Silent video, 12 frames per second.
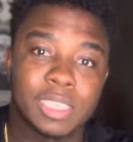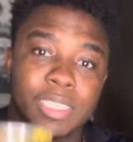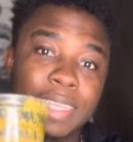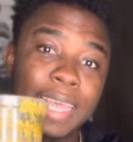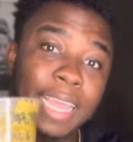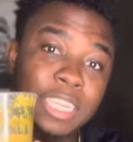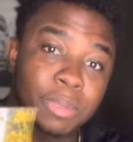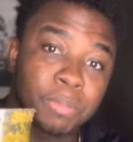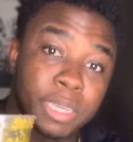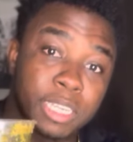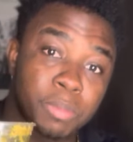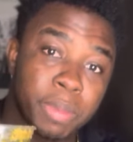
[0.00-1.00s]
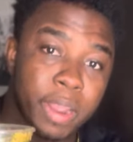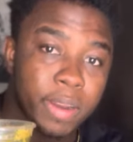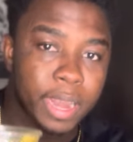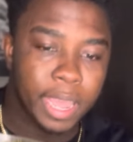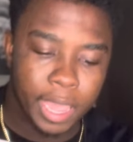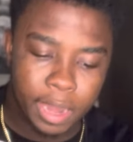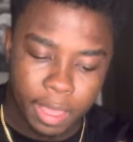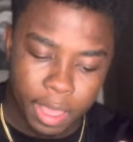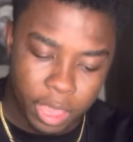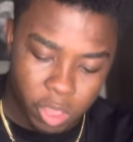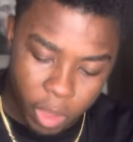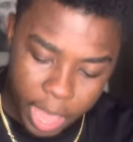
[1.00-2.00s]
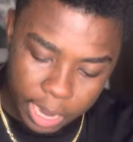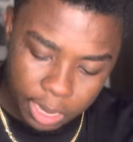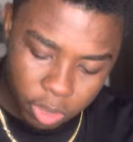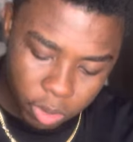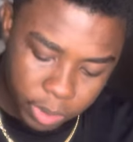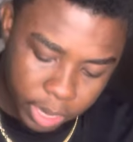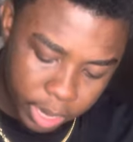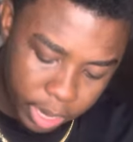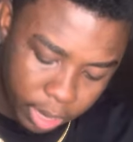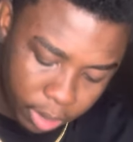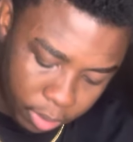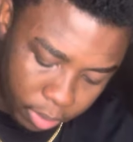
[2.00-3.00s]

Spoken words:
It's a Haitian-based marinade. You add a little bit in there.